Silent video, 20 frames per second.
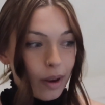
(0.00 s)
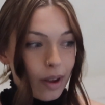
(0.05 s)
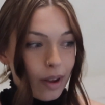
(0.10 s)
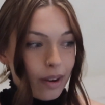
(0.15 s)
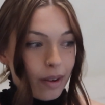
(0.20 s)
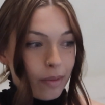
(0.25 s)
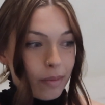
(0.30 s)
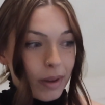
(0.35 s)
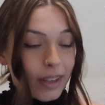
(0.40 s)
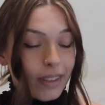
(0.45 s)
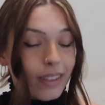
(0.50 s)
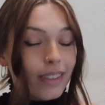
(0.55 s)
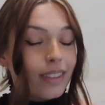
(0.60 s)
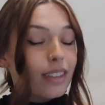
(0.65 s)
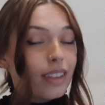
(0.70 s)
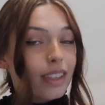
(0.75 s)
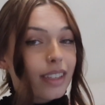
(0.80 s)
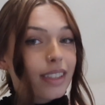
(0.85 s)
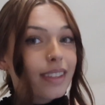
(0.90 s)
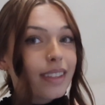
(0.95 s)
on about
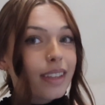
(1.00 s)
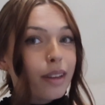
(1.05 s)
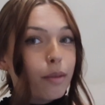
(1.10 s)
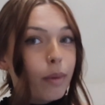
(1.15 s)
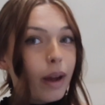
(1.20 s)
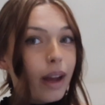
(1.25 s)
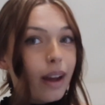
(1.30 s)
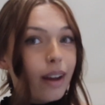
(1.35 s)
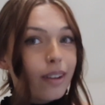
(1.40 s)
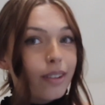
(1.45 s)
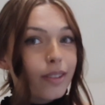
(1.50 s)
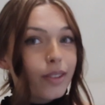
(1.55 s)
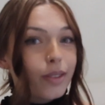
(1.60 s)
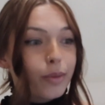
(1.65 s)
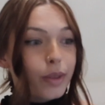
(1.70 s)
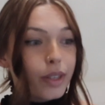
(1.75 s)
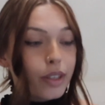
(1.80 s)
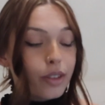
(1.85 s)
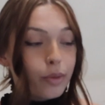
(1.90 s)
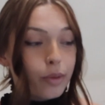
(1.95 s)
60 pounds,
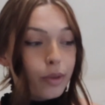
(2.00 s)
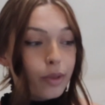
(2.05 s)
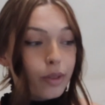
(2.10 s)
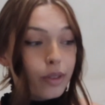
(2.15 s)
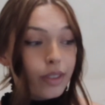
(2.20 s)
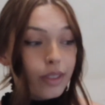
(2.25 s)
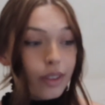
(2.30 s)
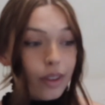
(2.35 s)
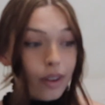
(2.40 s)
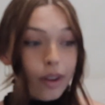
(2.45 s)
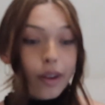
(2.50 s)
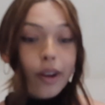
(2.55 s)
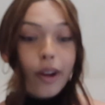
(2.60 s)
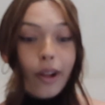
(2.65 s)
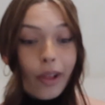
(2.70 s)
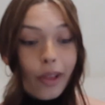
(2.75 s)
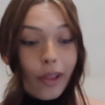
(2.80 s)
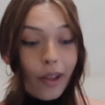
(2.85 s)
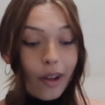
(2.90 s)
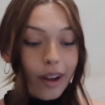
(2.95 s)
which was
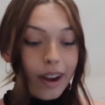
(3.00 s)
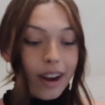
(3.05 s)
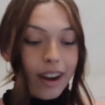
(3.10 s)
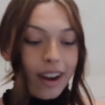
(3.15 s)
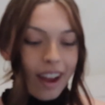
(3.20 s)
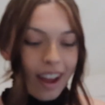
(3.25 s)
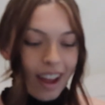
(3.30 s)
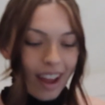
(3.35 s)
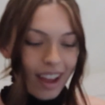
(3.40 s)
a lot.